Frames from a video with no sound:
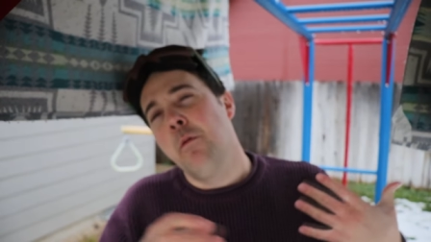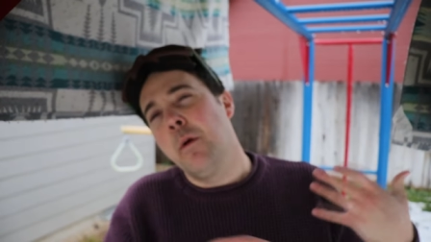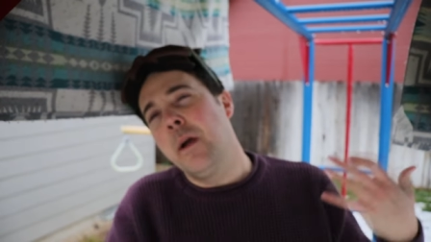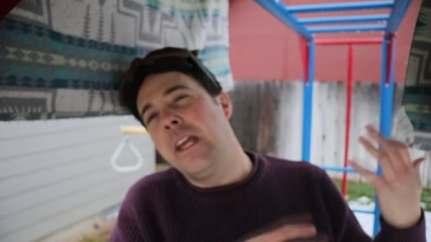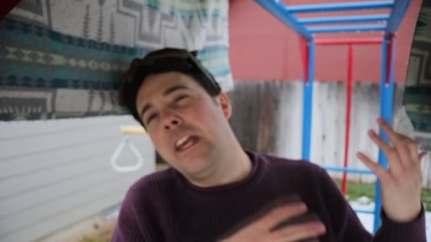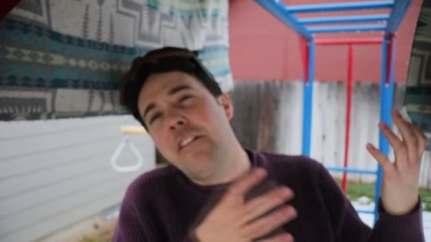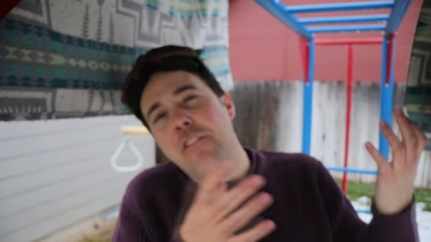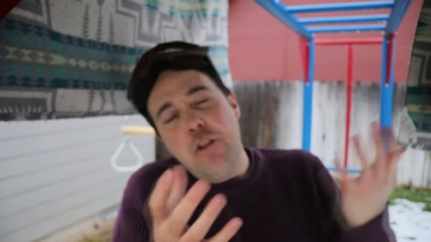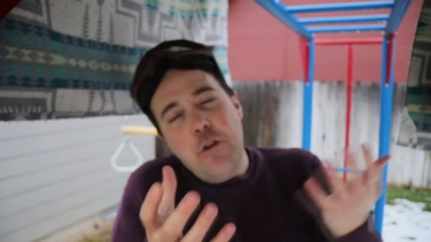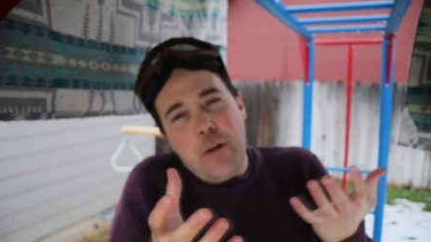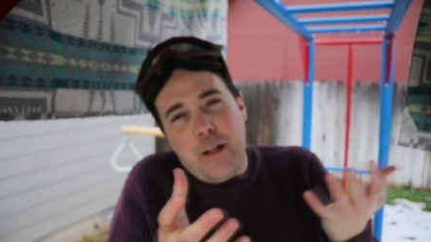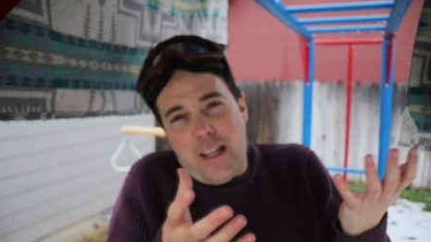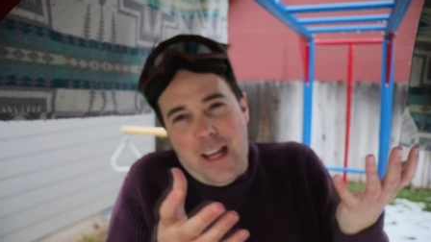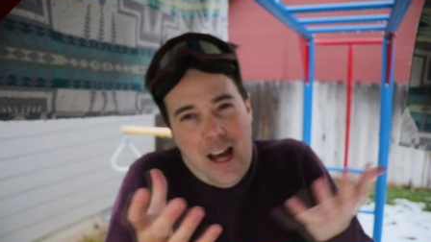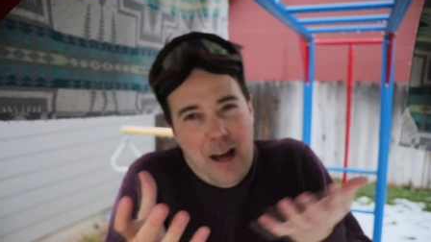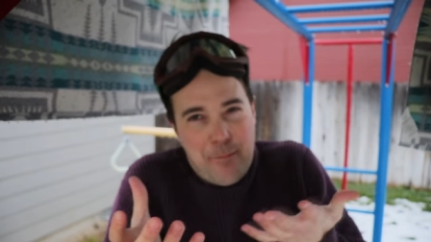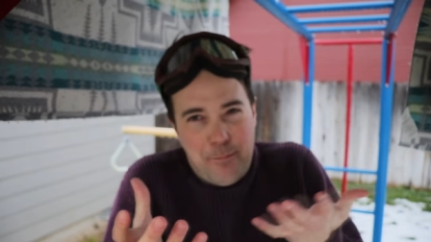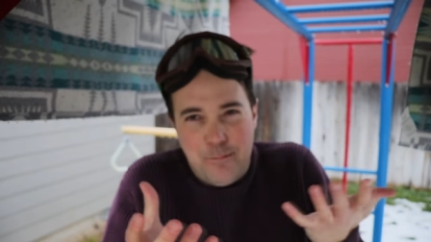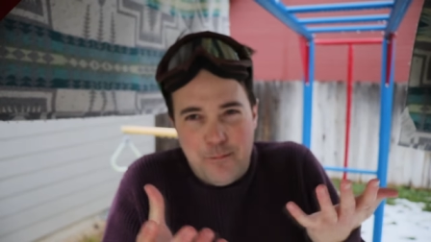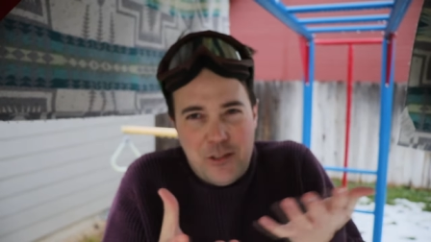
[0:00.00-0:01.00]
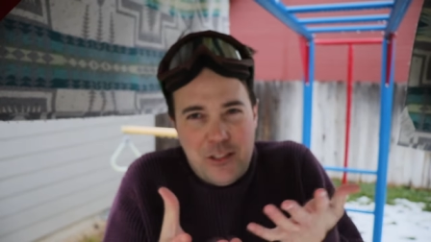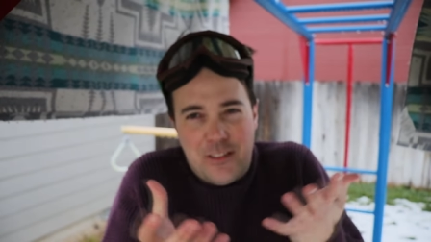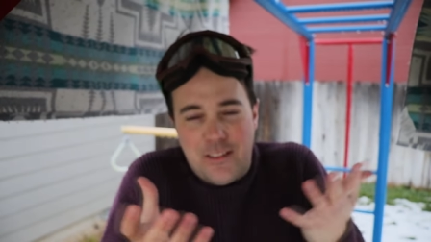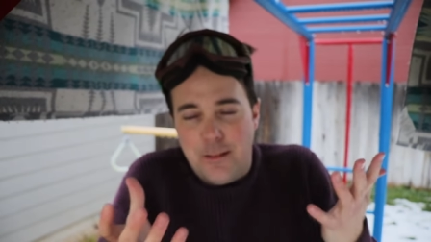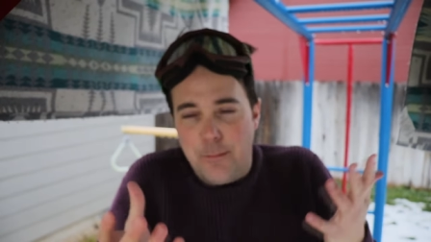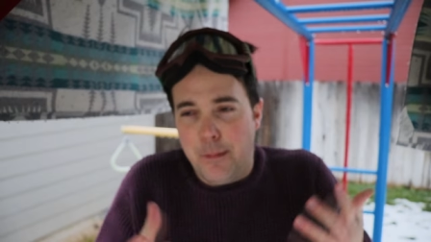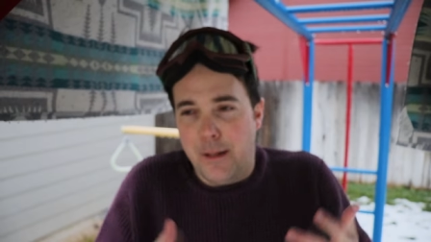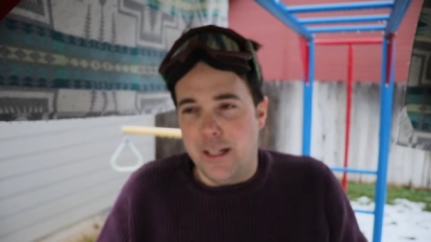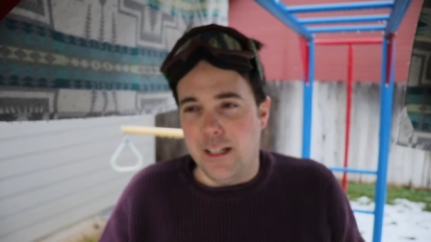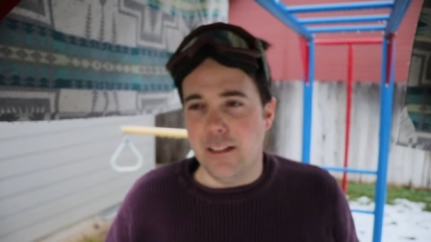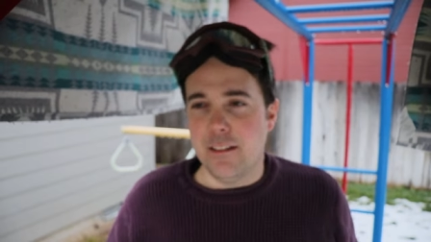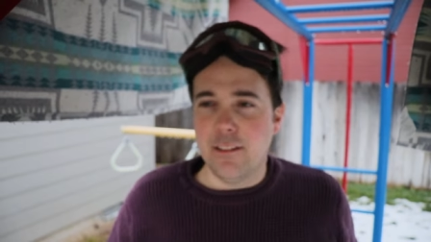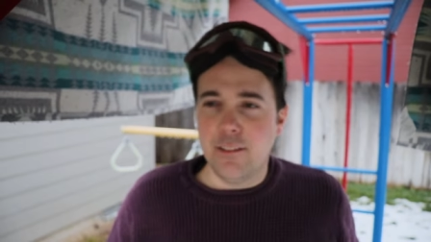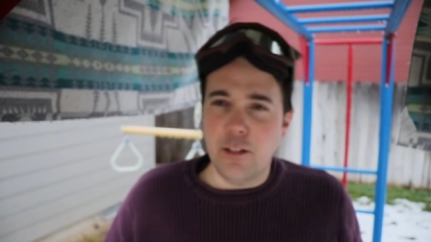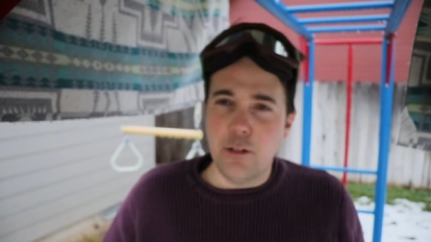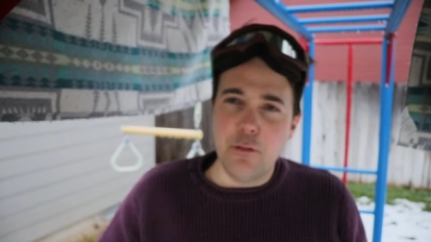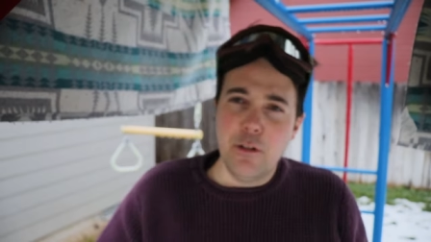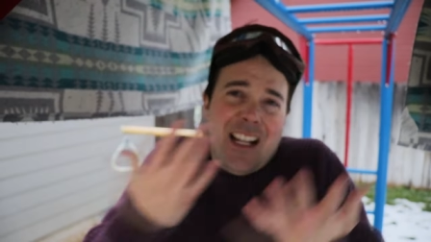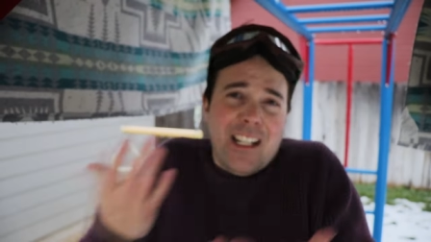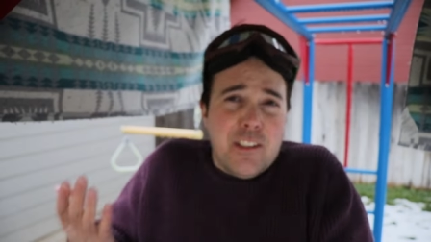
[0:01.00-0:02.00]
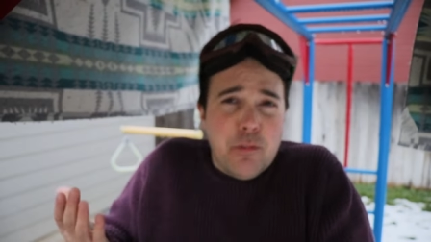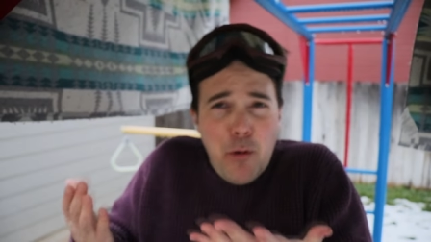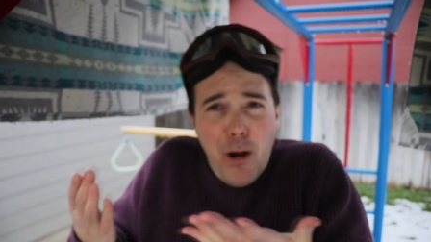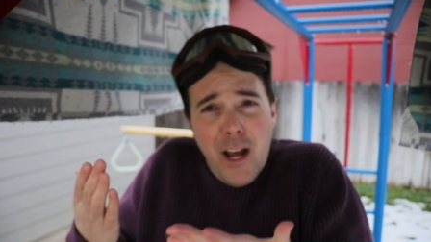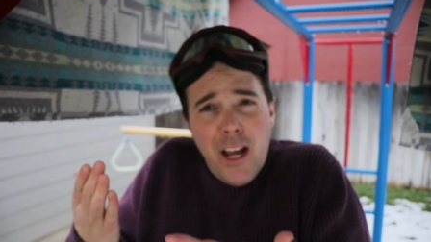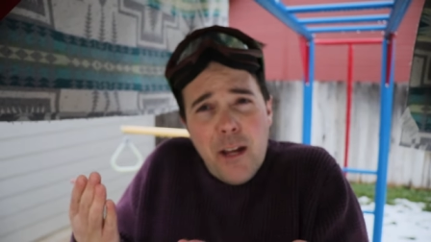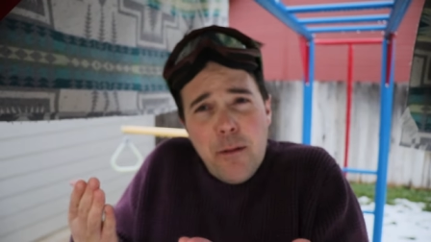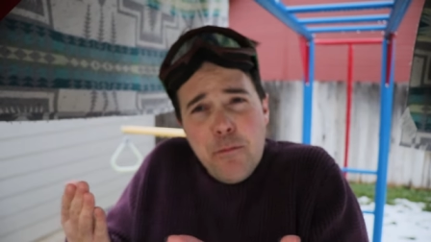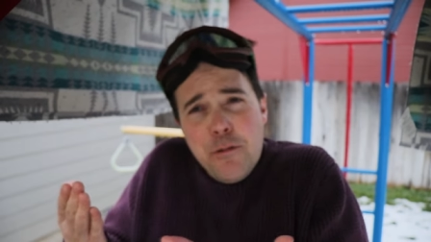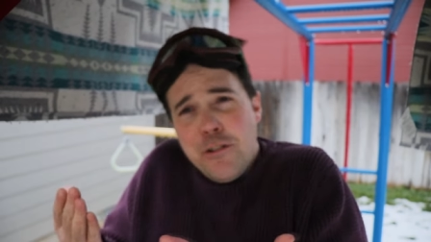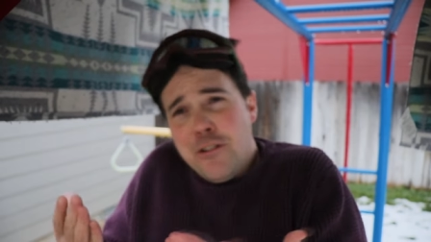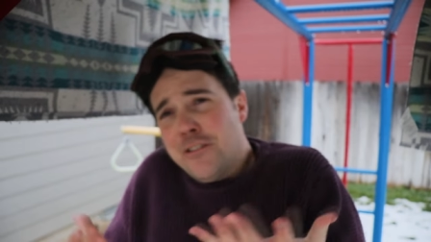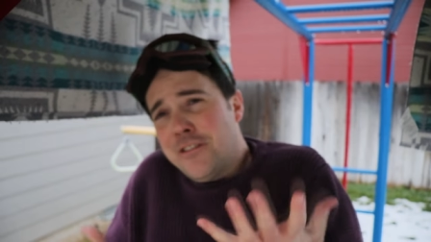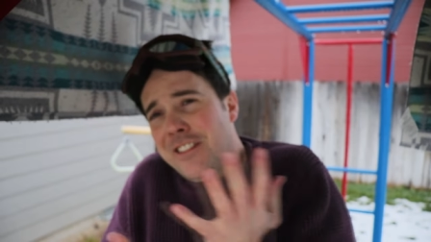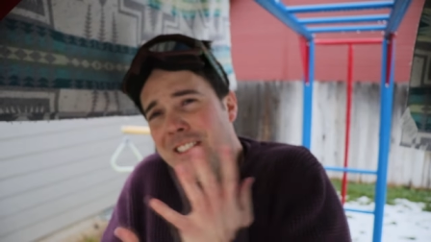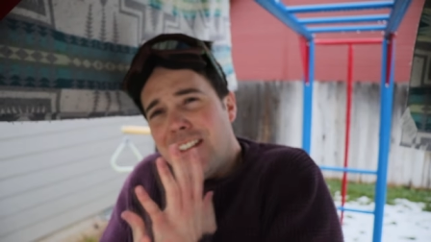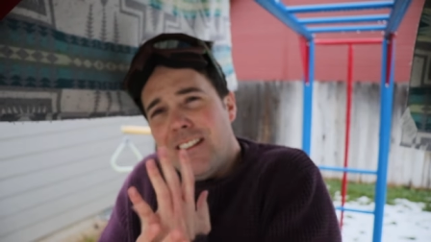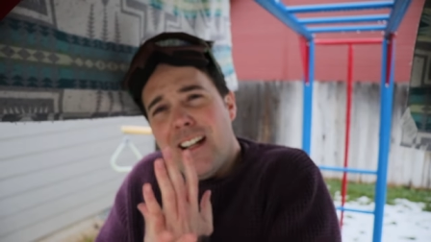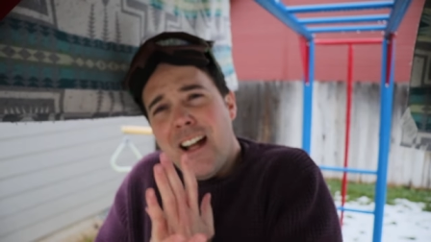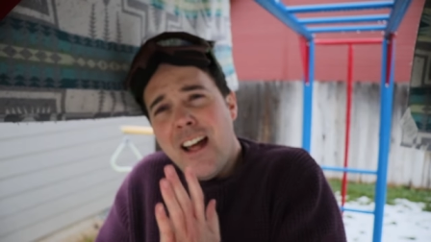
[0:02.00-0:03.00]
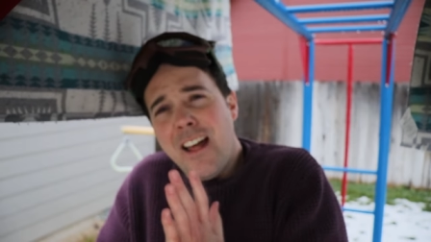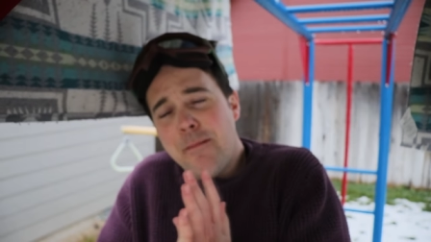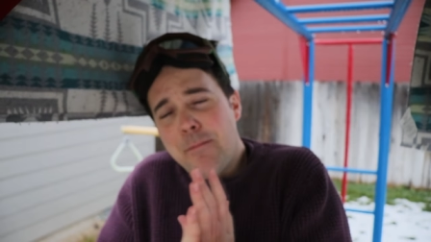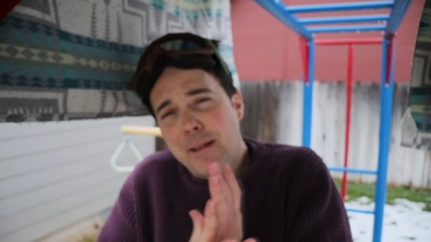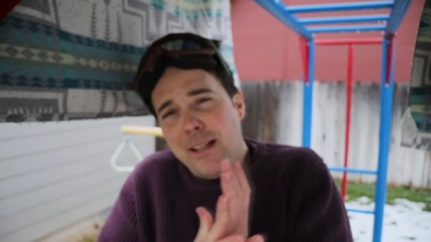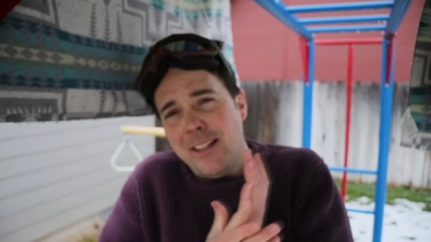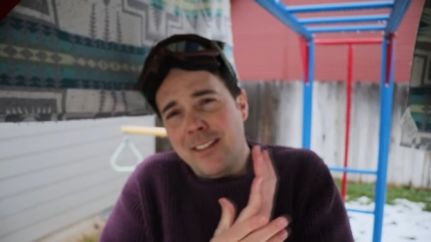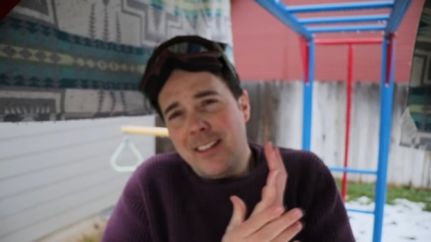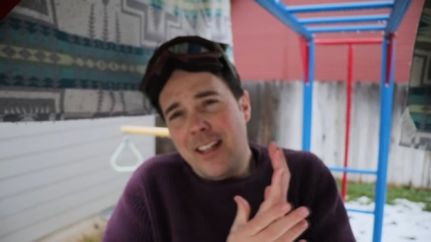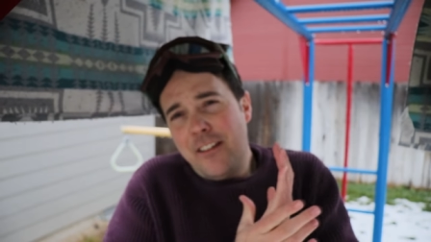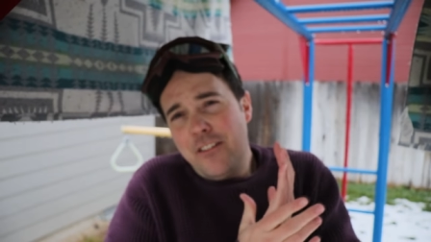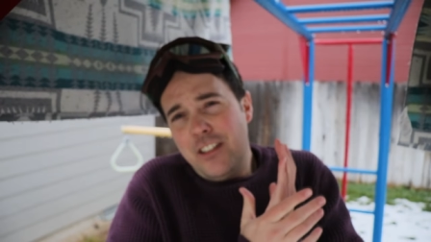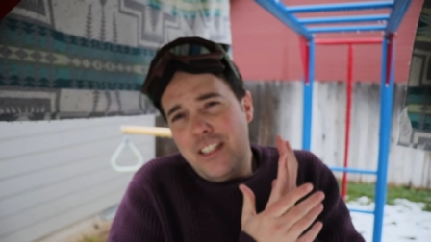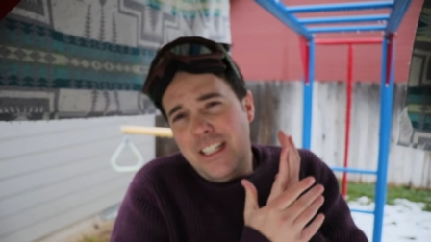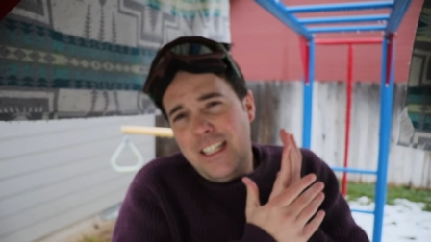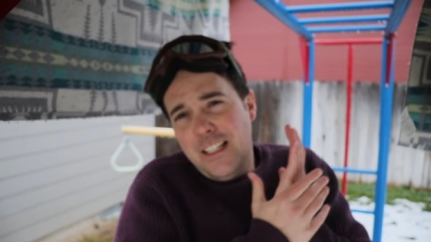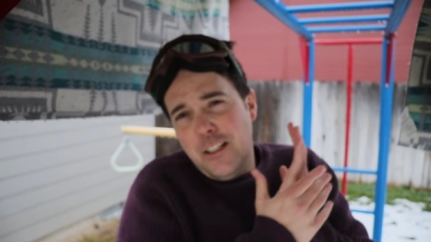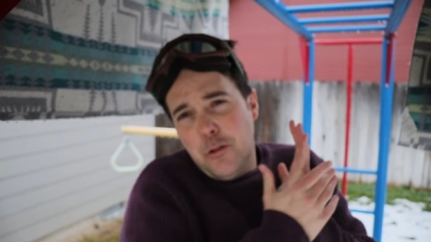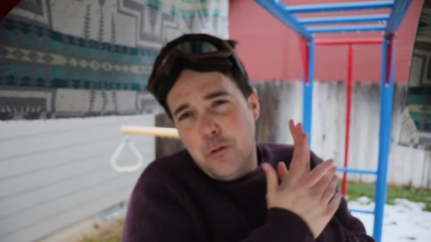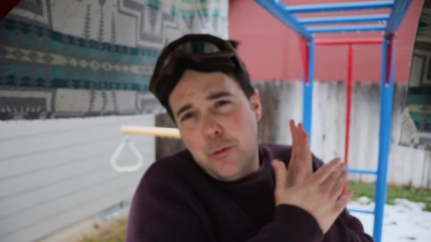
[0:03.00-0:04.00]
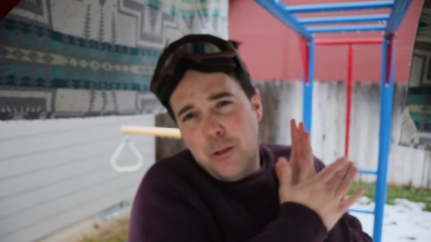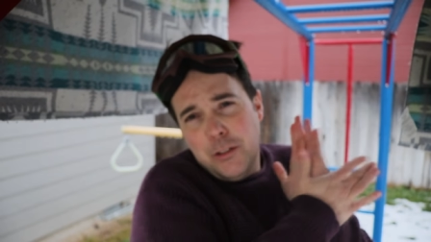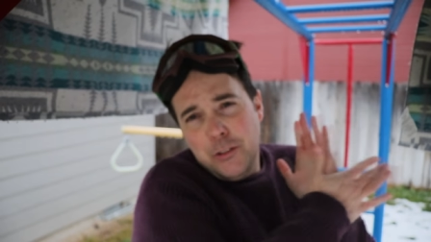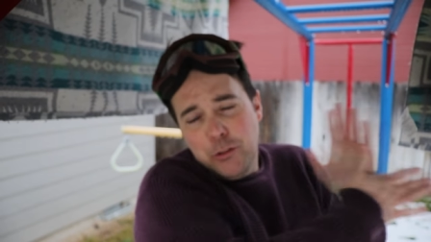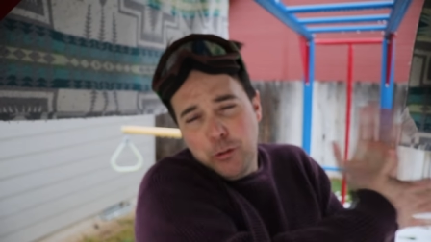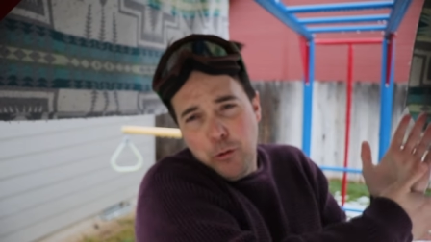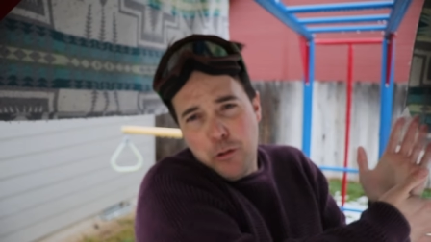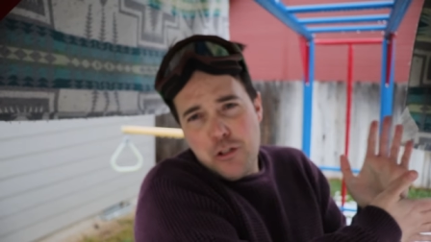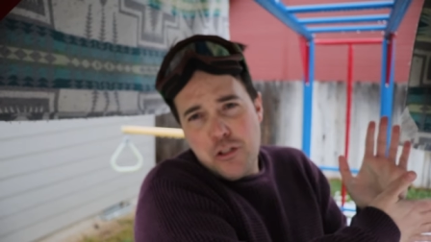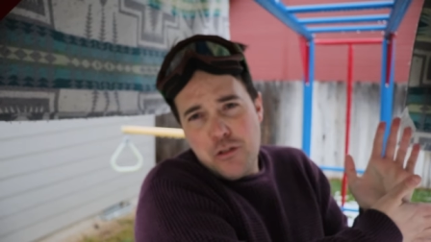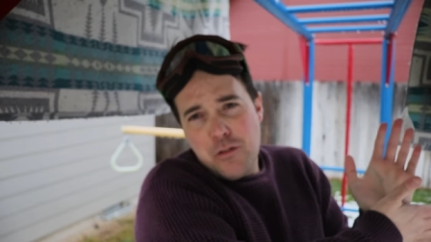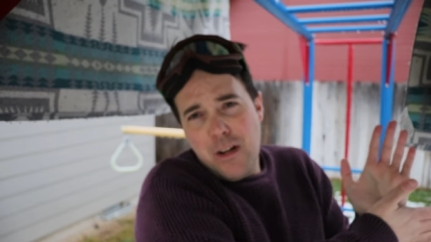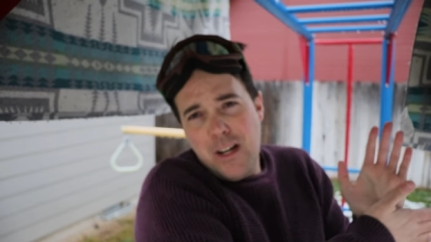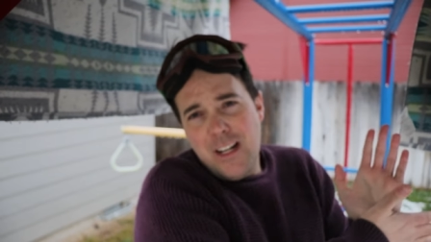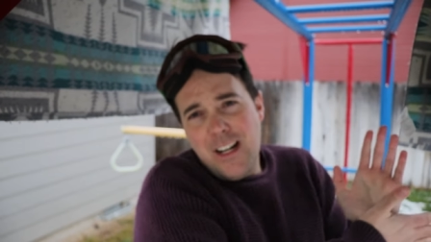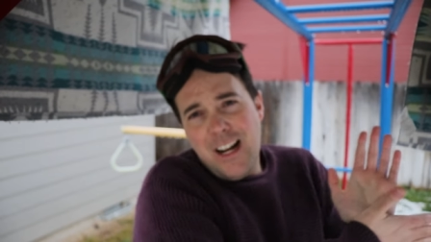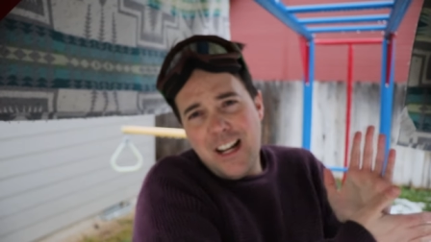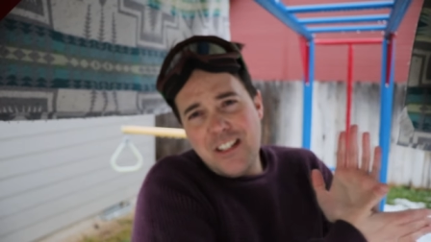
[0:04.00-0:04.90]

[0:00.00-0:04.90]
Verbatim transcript: would give you a gap, just depending. So that's why I moved, not because I have any ill will towards Shred,